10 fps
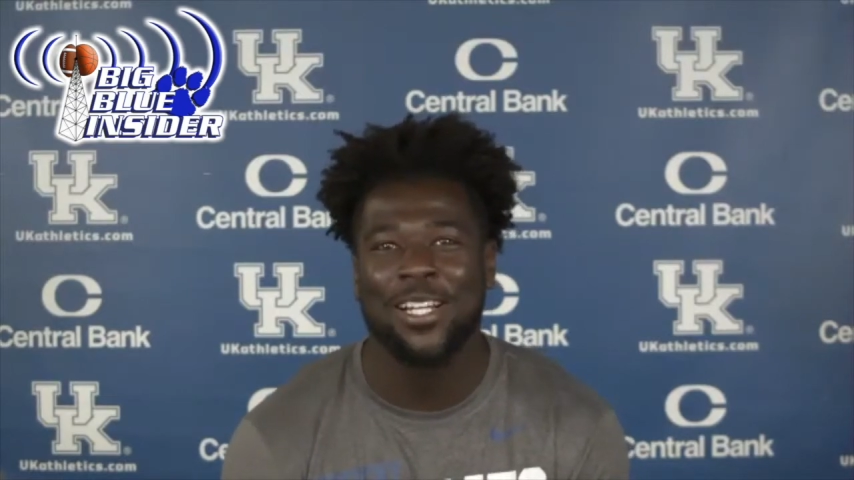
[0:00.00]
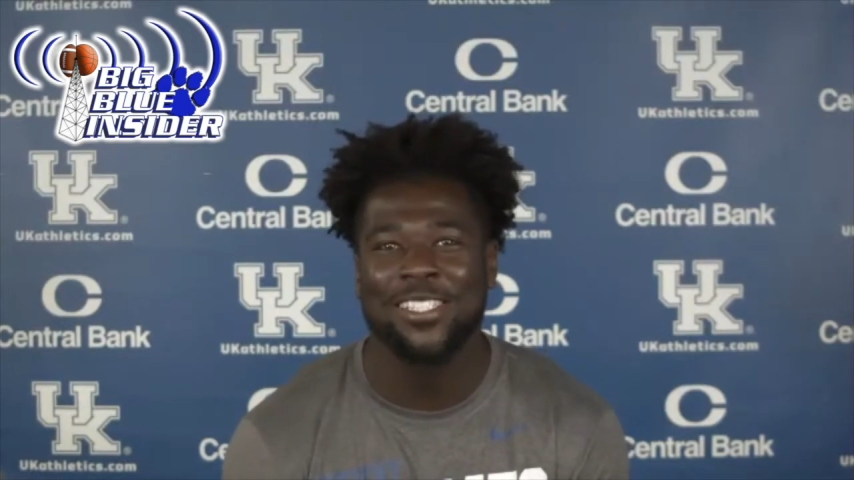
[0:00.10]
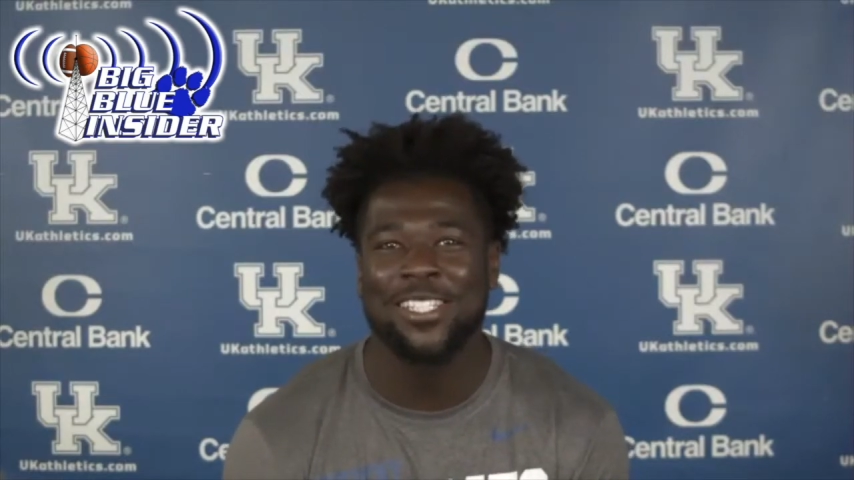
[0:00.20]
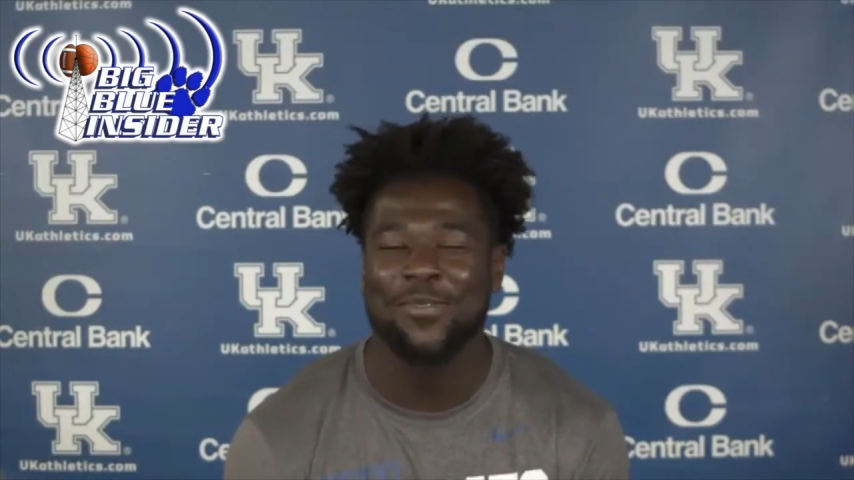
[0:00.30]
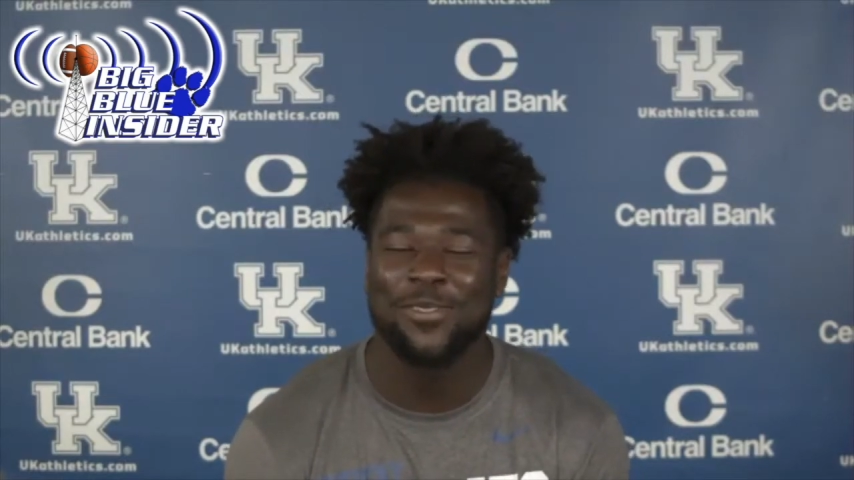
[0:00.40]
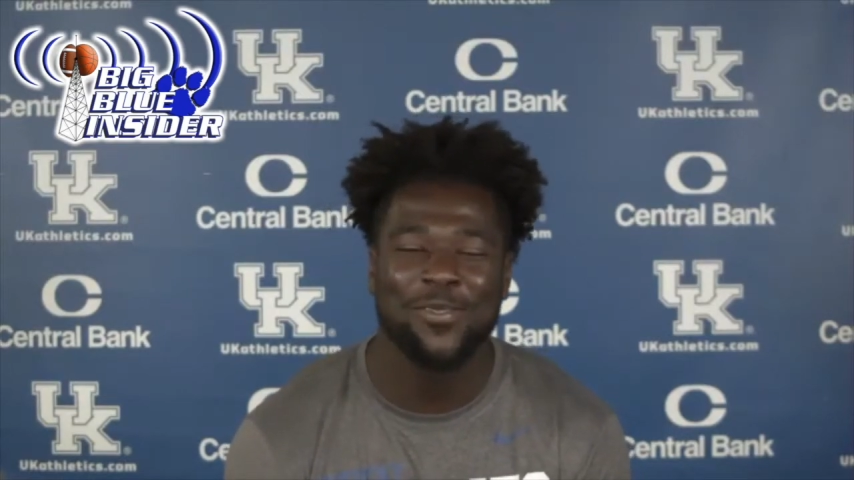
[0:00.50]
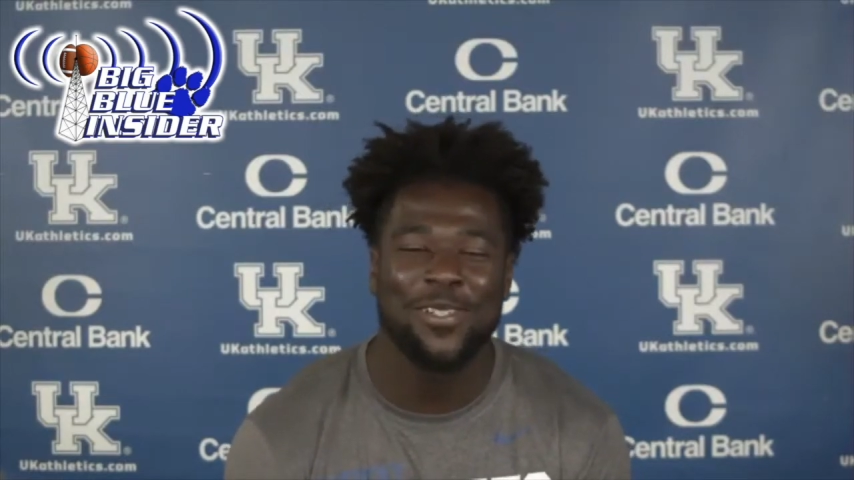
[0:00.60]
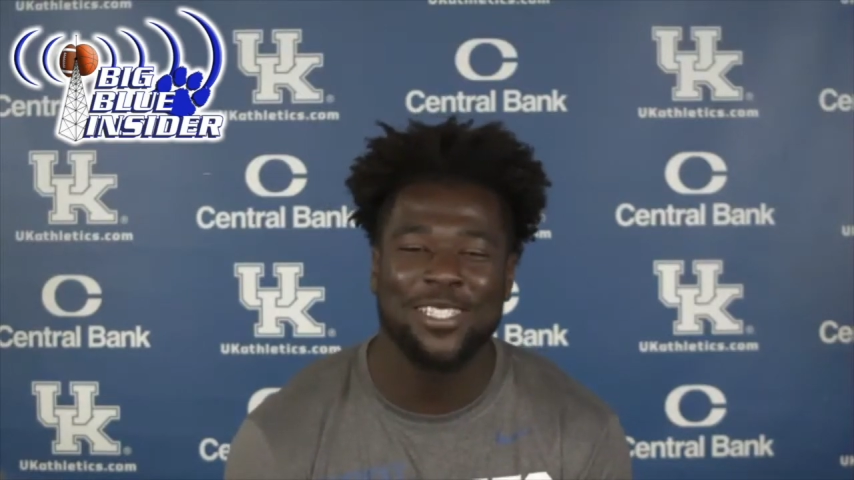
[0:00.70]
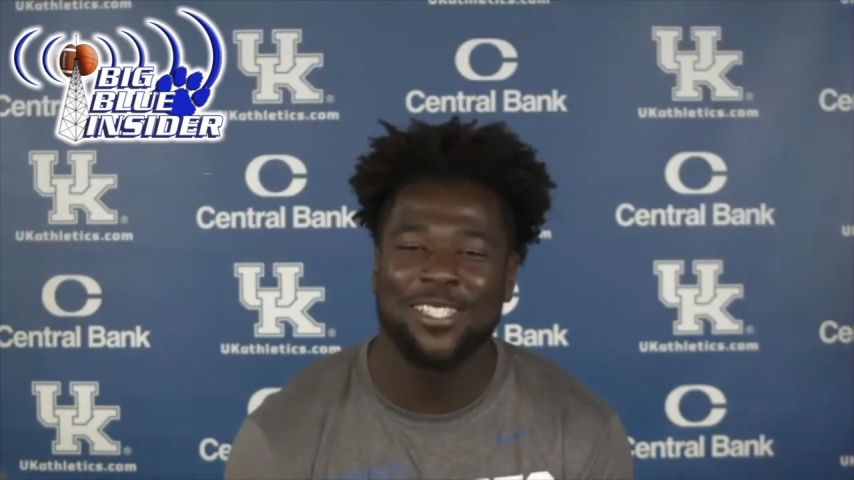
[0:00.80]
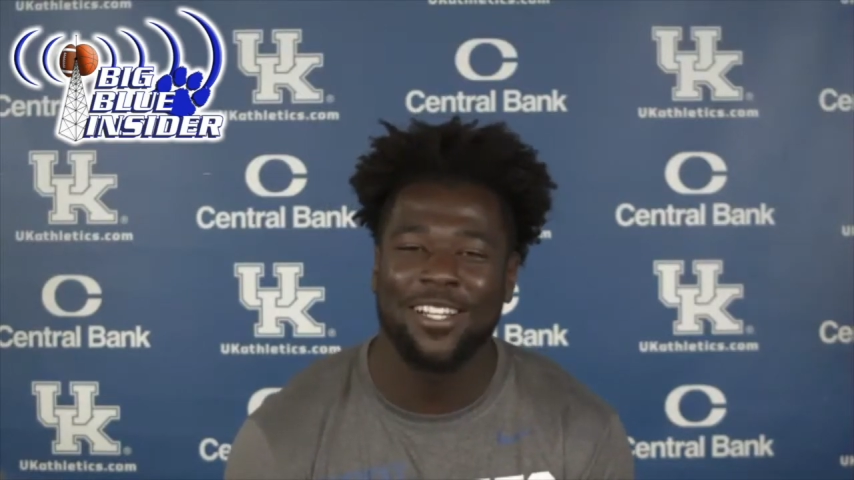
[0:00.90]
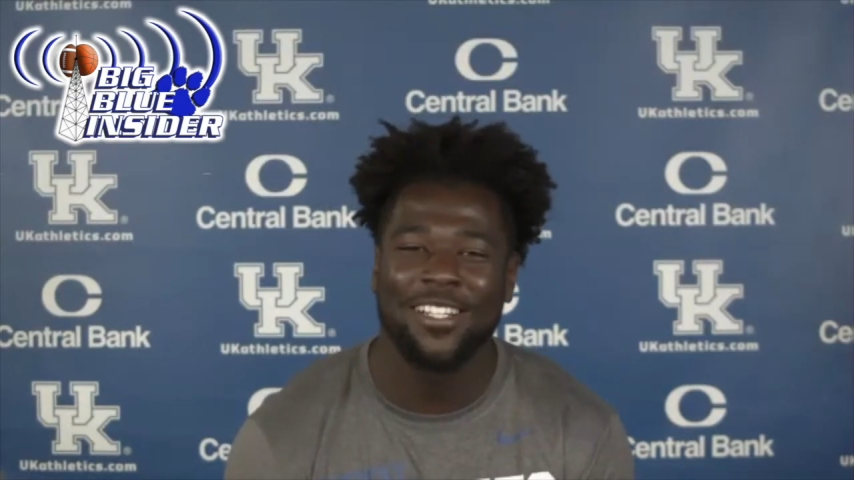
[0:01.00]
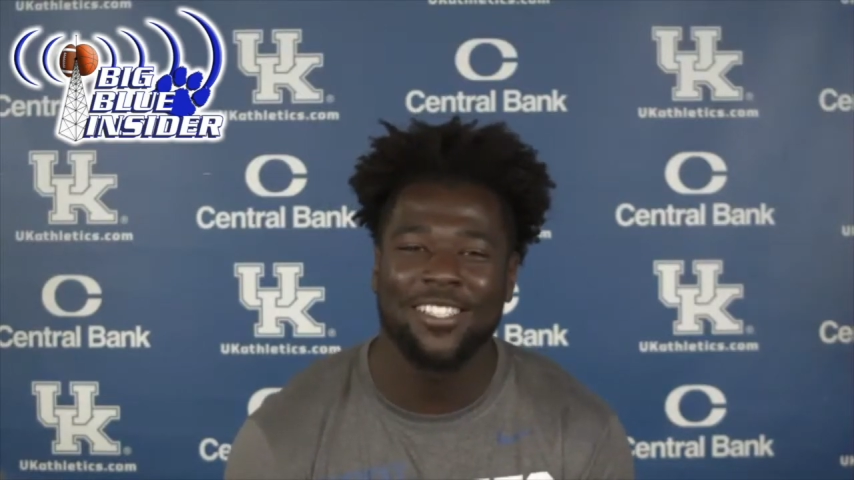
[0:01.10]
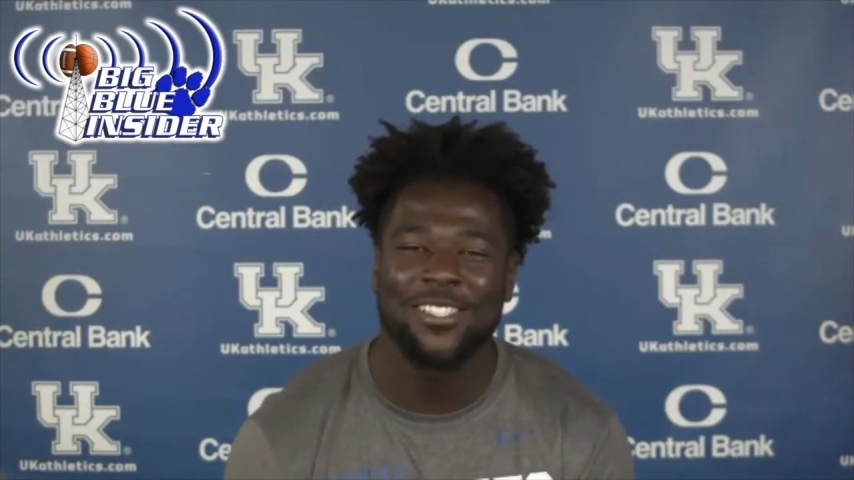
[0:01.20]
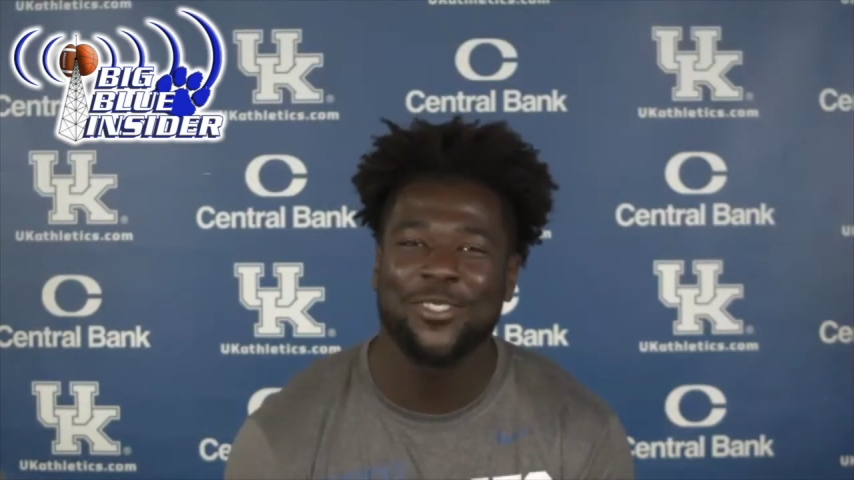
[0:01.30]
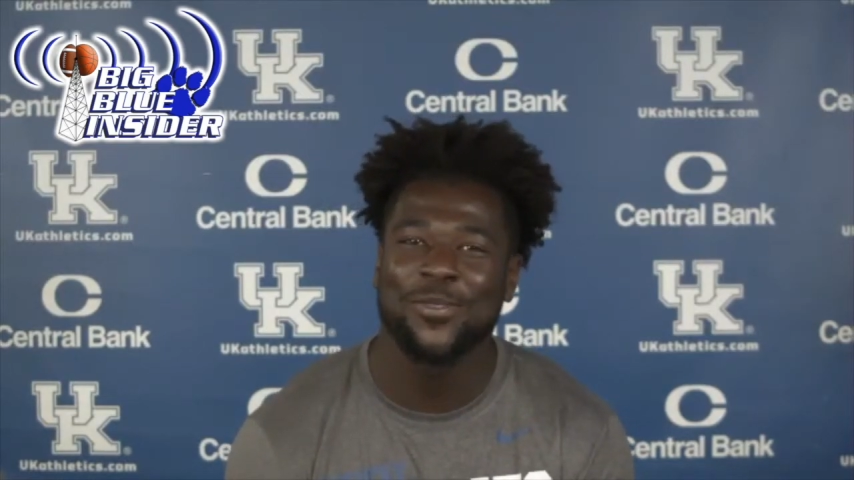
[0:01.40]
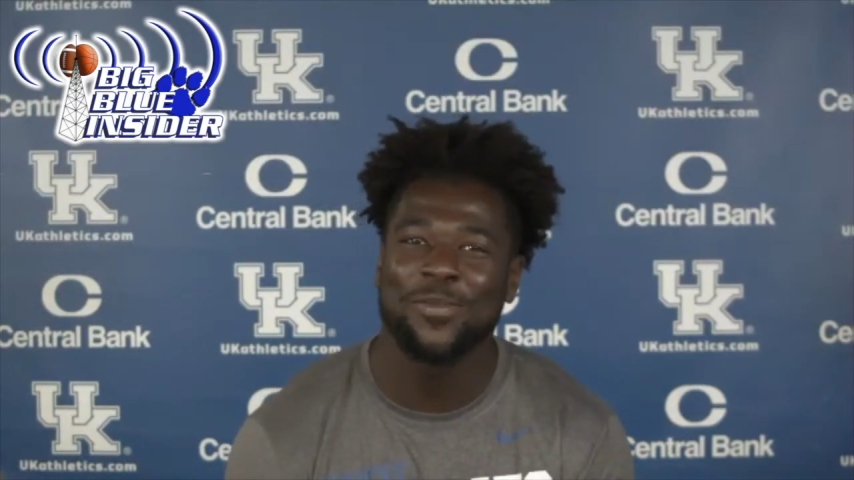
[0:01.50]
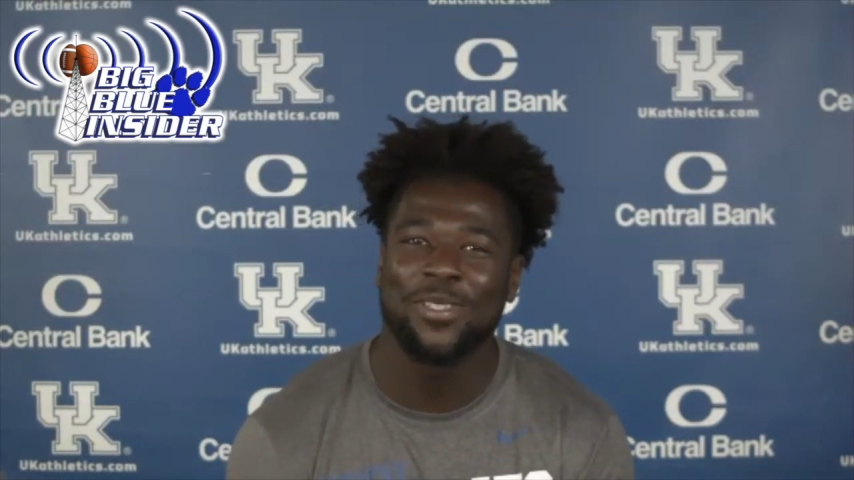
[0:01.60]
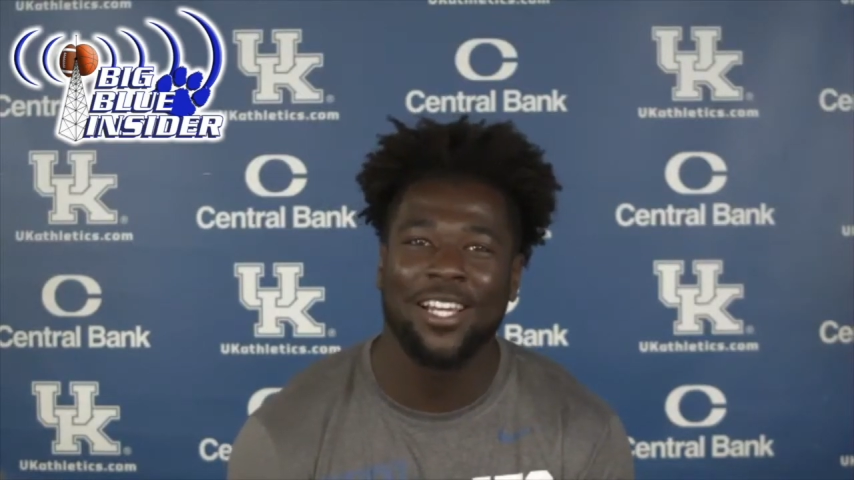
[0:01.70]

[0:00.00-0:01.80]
if someone uh, jokes on me, be like,